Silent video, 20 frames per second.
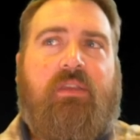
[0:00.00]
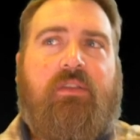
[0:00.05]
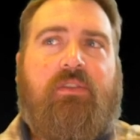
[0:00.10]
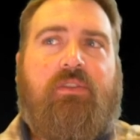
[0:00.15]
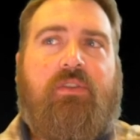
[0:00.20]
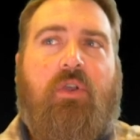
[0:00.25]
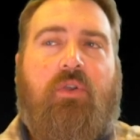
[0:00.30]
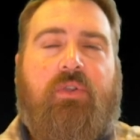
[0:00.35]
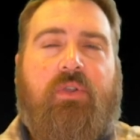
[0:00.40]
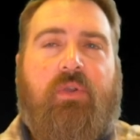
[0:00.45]

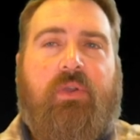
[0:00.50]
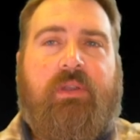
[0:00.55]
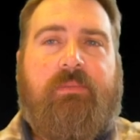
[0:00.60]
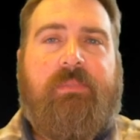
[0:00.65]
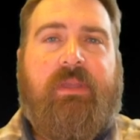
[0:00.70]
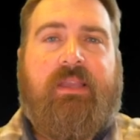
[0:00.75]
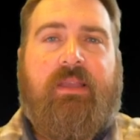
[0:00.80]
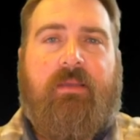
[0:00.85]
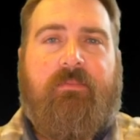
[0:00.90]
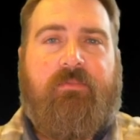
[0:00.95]
Koko had
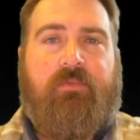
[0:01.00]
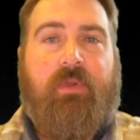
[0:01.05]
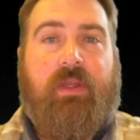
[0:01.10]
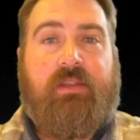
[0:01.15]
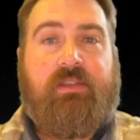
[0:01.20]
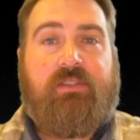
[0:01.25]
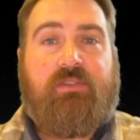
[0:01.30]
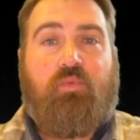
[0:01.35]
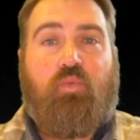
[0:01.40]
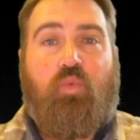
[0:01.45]
become
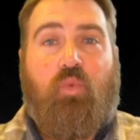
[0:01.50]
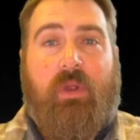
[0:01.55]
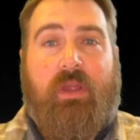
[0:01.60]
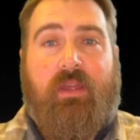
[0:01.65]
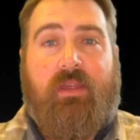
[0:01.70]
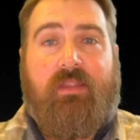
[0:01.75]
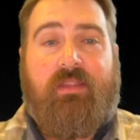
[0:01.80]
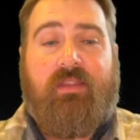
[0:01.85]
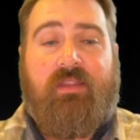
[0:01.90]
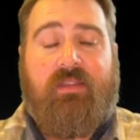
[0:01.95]
friends
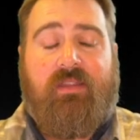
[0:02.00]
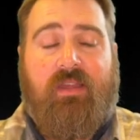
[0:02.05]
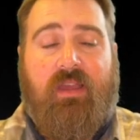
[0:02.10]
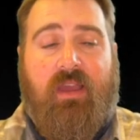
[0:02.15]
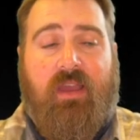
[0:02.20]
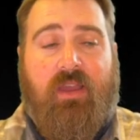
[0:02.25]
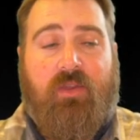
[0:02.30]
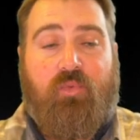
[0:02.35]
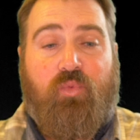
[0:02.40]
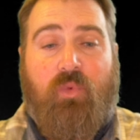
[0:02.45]
with
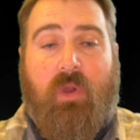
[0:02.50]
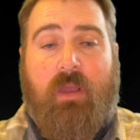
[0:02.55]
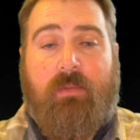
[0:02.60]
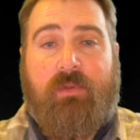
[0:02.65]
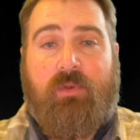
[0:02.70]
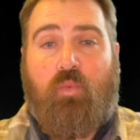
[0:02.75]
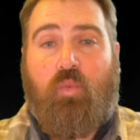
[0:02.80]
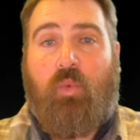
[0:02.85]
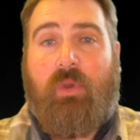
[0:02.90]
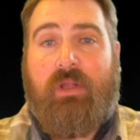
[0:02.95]

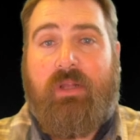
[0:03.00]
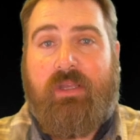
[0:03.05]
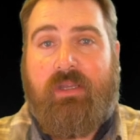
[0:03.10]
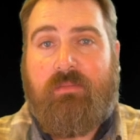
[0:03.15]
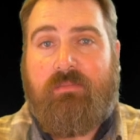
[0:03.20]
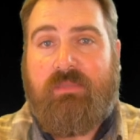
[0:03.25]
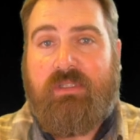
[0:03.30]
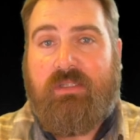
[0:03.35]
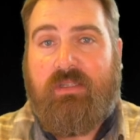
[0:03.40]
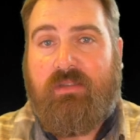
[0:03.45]
Robin
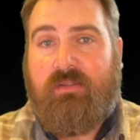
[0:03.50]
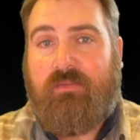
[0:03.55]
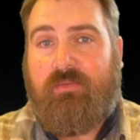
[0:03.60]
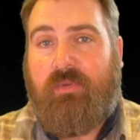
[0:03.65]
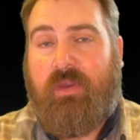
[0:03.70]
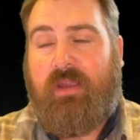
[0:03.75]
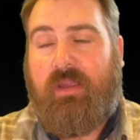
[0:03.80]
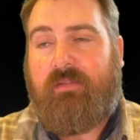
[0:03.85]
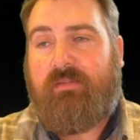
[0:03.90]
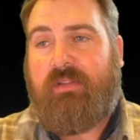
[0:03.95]
Williams,
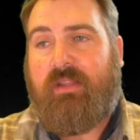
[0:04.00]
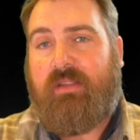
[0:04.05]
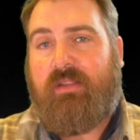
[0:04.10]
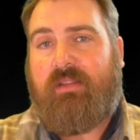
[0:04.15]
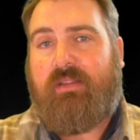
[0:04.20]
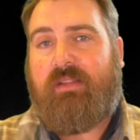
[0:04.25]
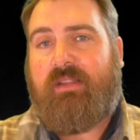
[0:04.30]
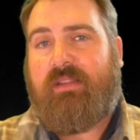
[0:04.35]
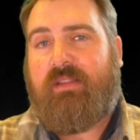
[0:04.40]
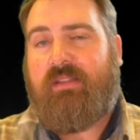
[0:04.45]
right,
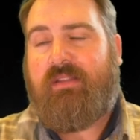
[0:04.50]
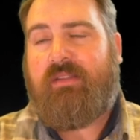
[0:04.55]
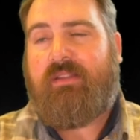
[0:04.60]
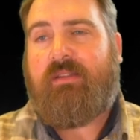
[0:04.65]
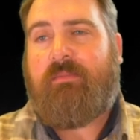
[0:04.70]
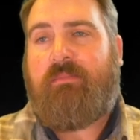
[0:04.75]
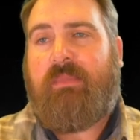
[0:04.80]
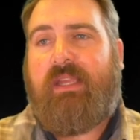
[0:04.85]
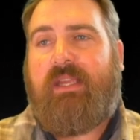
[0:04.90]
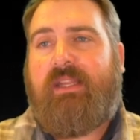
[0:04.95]
the
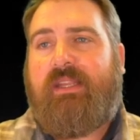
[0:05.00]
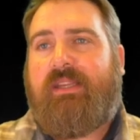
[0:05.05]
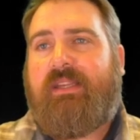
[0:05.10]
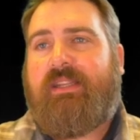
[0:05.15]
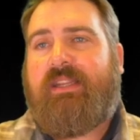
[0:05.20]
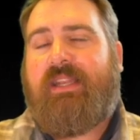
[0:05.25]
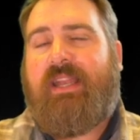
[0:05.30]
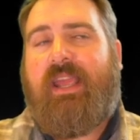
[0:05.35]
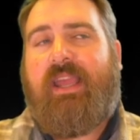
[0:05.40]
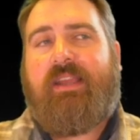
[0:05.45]
comedian
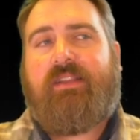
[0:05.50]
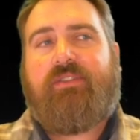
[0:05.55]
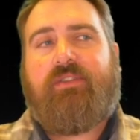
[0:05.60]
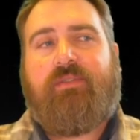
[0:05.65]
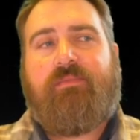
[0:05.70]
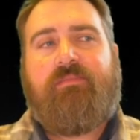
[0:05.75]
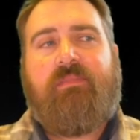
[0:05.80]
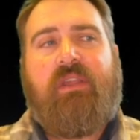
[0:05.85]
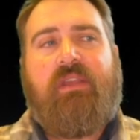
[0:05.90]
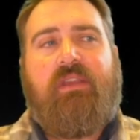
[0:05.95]
and actor,
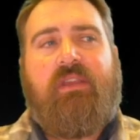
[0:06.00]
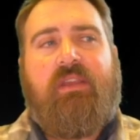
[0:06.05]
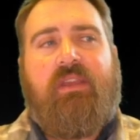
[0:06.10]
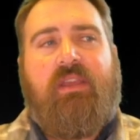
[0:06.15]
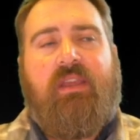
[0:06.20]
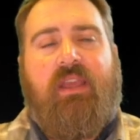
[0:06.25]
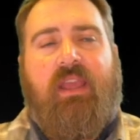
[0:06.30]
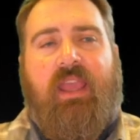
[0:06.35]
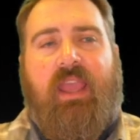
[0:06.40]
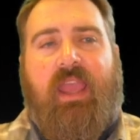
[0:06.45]

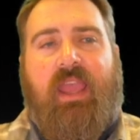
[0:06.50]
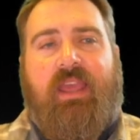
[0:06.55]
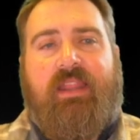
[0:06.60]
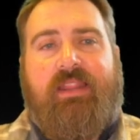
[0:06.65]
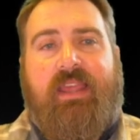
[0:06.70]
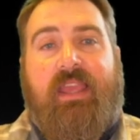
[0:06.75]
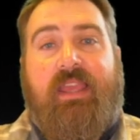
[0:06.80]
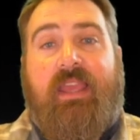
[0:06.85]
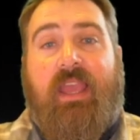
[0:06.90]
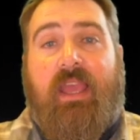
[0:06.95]
and
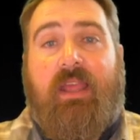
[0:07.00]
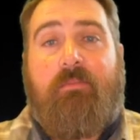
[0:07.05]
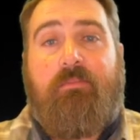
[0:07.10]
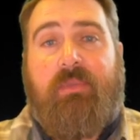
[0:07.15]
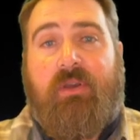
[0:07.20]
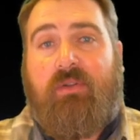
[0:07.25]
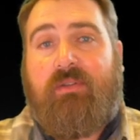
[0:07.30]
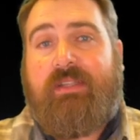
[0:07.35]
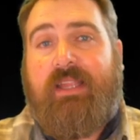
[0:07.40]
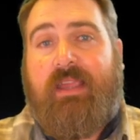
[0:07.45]
they had
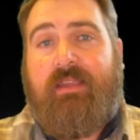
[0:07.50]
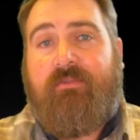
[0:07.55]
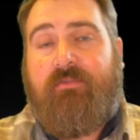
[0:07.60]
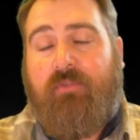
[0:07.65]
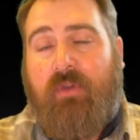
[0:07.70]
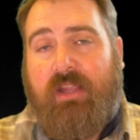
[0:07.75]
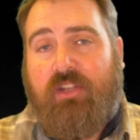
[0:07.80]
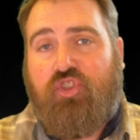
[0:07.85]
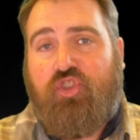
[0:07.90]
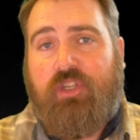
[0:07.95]
built a
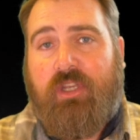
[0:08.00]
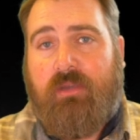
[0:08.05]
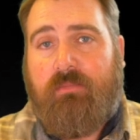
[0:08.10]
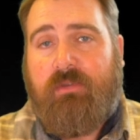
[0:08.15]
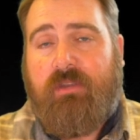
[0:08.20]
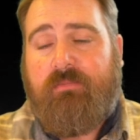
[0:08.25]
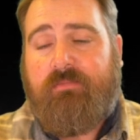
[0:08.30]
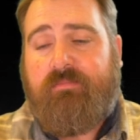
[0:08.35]
friendship.